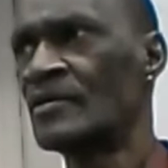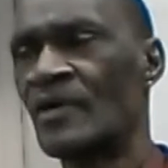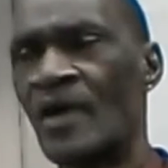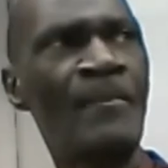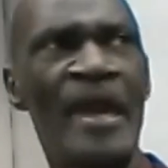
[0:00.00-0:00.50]

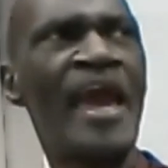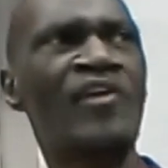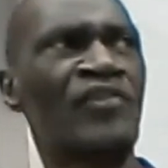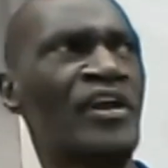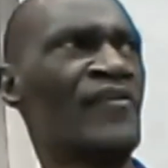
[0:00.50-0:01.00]
I'm
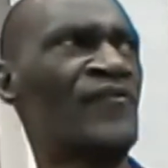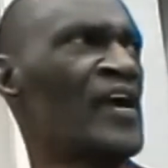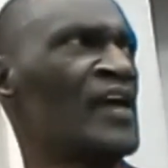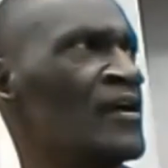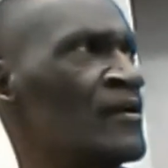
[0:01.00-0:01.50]
easily
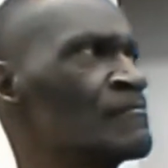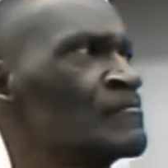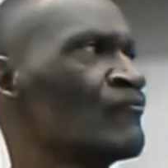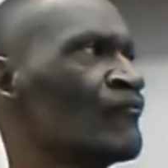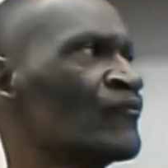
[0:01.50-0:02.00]
offended.
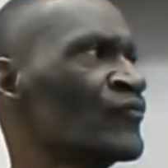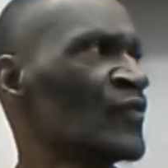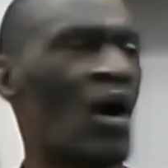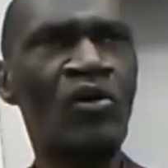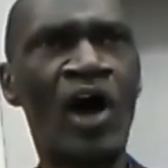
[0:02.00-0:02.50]

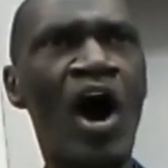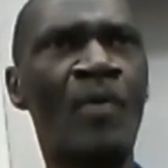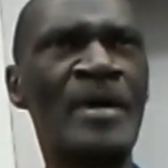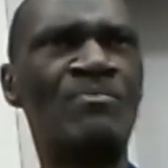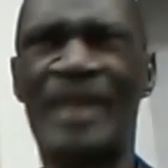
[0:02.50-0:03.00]
Don't call
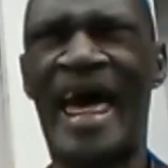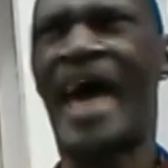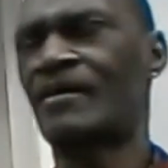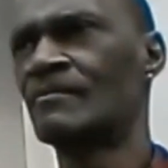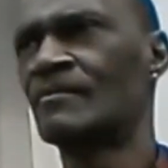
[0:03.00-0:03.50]
me black.
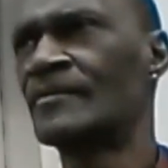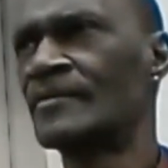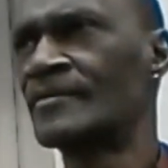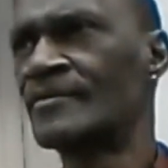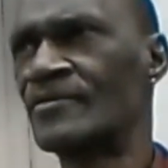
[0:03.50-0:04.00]

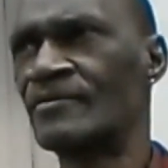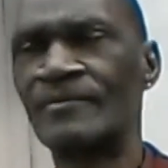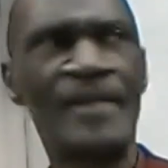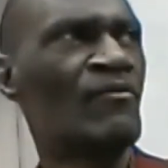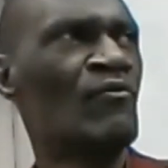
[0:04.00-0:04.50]

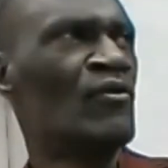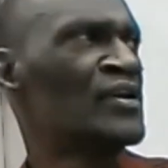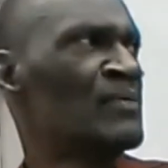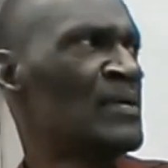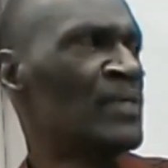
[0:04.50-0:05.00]
Never wanted to
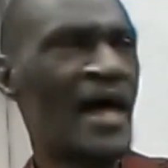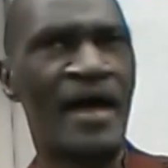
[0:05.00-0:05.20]
be black.